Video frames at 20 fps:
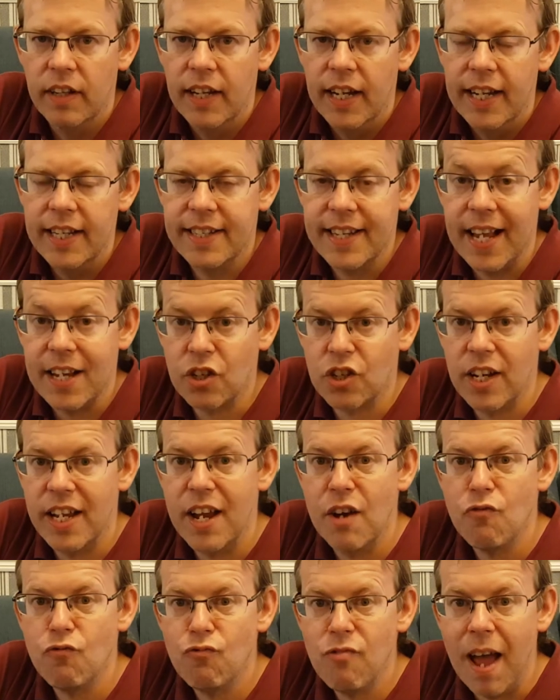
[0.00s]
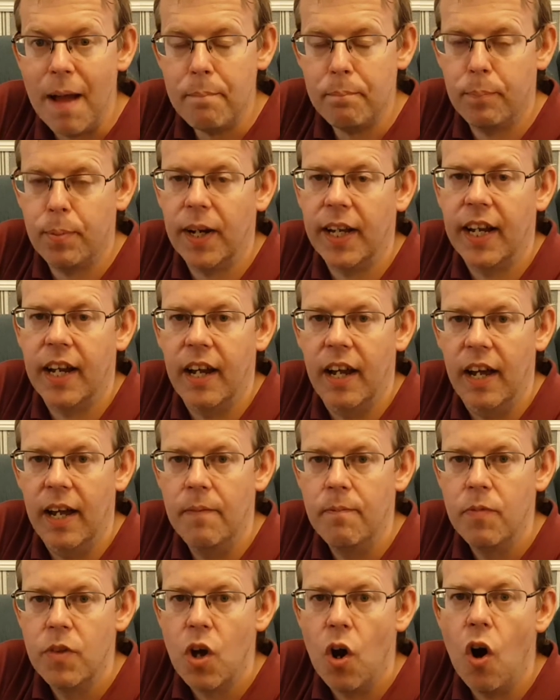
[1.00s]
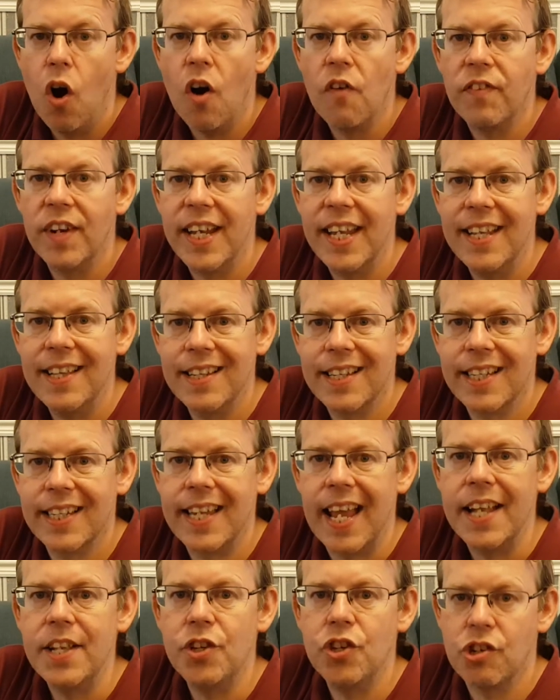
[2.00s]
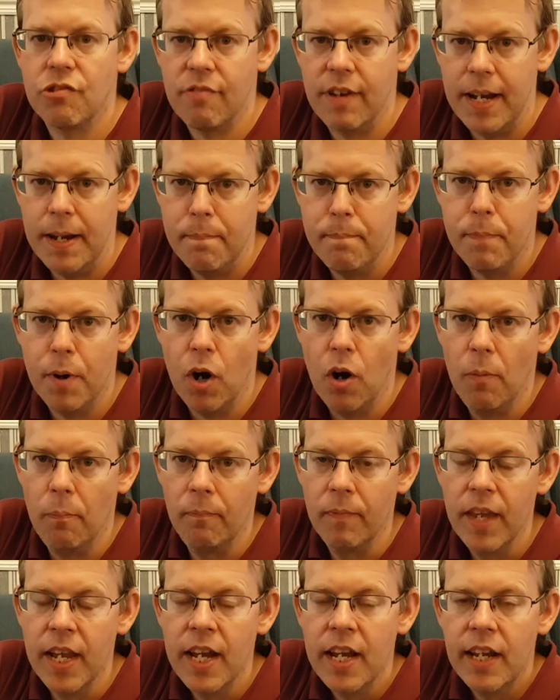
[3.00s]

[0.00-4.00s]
It's actually a replica of an incendiary bomb.